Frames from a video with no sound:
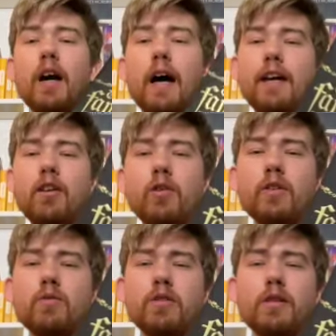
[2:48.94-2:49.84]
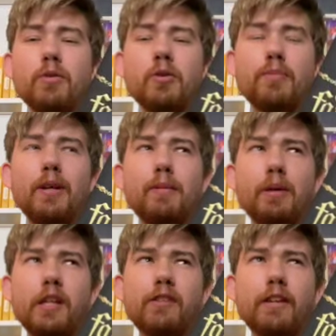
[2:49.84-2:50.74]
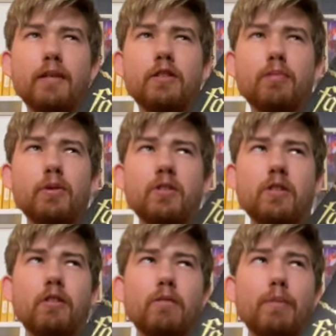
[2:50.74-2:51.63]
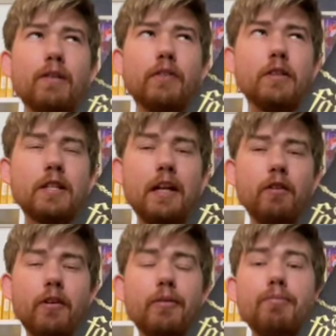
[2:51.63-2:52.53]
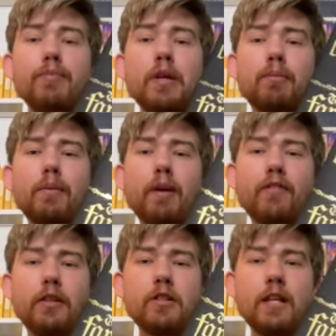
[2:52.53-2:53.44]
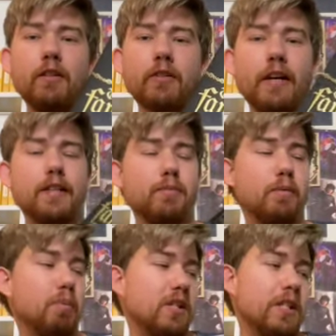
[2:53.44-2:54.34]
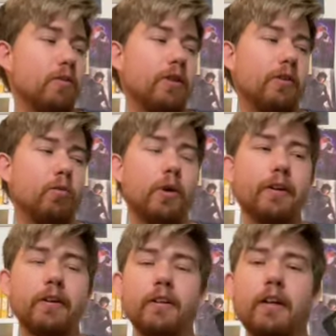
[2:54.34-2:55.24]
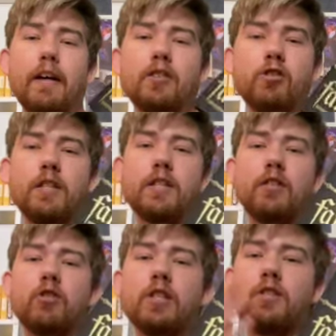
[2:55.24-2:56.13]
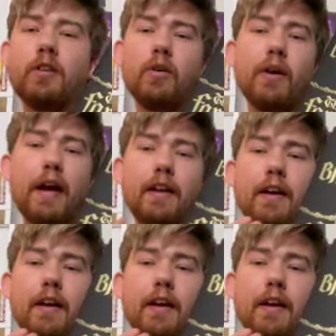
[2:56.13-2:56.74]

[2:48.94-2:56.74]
I know this was supposed to be a buddy read I am supposed to do for my friend Taylor, but my friend Taylor has been busy with her work and she said just to go ahead